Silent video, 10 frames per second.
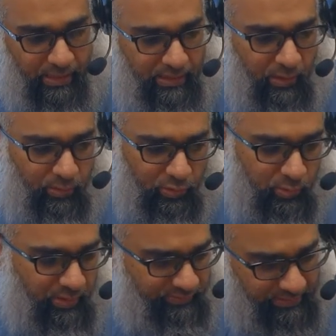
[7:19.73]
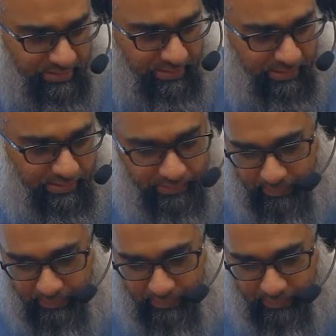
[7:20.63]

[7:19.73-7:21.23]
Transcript: Now, you will have done this in